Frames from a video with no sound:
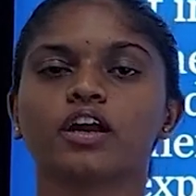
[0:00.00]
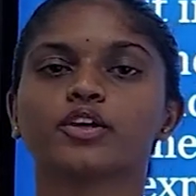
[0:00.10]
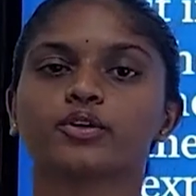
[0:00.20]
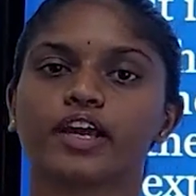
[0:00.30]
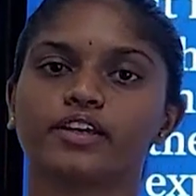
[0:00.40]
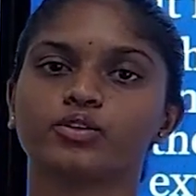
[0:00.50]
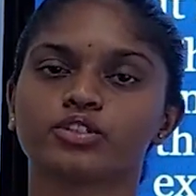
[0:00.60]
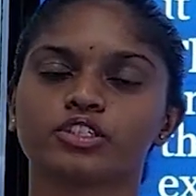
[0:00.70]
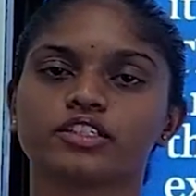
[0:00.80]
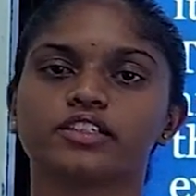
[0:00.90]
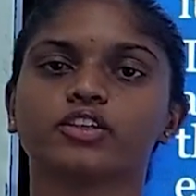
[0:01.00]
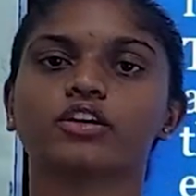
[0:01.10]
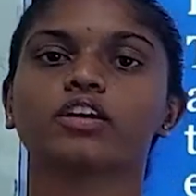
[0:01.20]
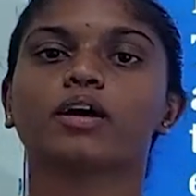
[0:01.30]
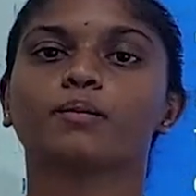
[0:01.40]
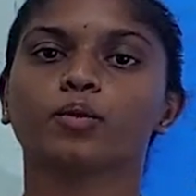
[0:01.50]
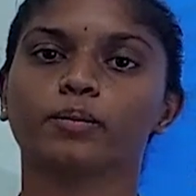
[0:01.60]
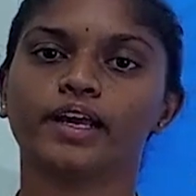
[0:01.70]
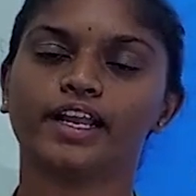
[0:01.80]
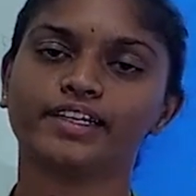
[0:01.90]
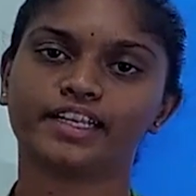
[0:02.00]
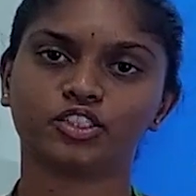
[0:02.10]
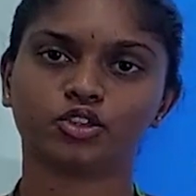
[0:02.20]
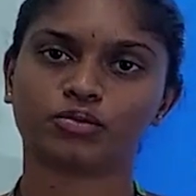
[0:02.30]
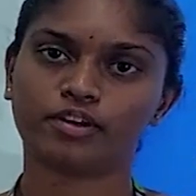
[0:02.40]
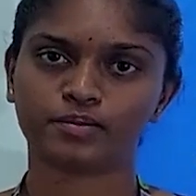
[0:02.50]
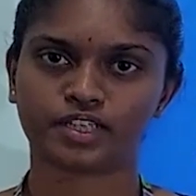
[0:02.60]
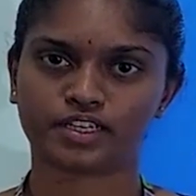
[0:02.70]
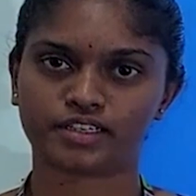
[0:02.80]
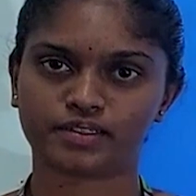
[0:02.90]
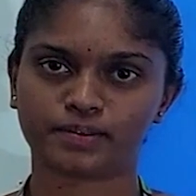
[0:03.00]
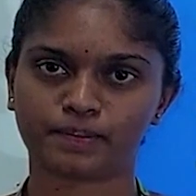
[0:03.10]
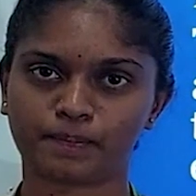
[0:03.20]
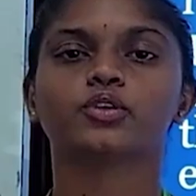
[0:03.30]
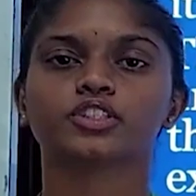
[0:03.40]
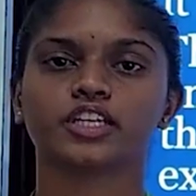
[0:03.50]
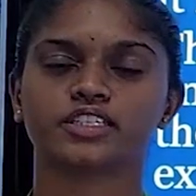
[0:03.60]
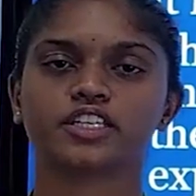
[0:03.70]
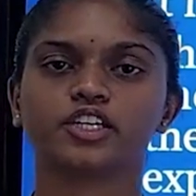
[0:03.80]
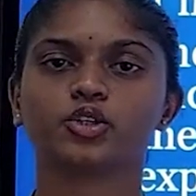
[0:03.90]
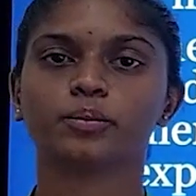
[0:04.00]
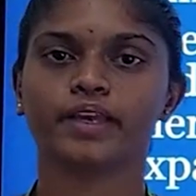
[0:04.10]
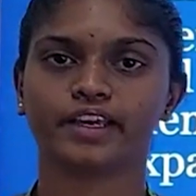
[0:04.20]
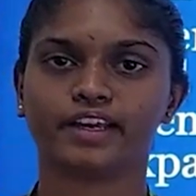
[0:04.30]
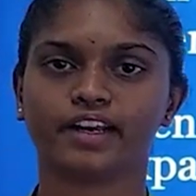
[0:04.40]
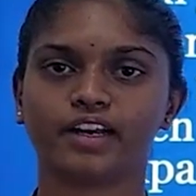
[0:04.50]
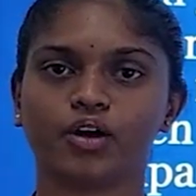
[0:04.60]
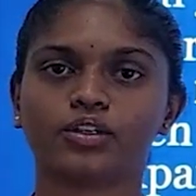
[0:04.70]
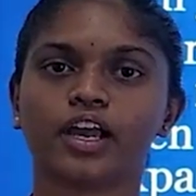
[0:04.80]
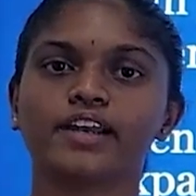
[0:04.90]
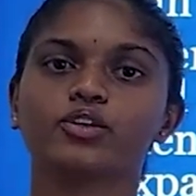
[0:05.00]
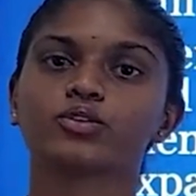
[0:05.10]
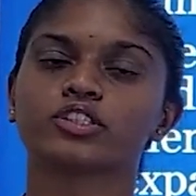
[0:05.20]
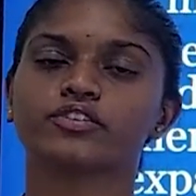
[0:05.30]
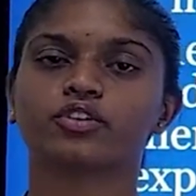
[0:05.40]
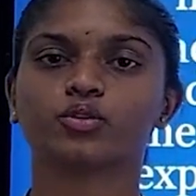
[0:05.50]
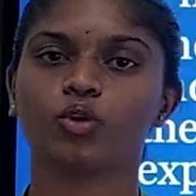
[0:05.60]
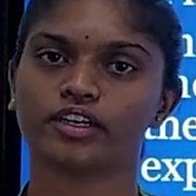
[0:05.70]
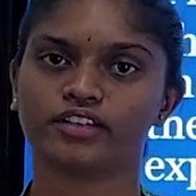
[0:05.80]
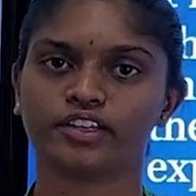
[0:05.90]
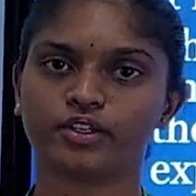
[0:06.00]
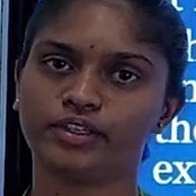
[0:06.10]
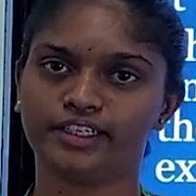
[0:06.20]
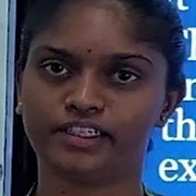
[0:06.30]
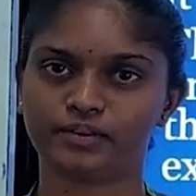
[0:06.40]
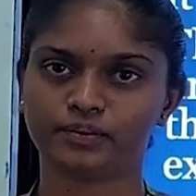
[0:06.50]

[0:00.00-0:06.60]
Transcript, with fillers: You can use it in your mobile and desktop websites. You just need to make an account and use it for whatever you need.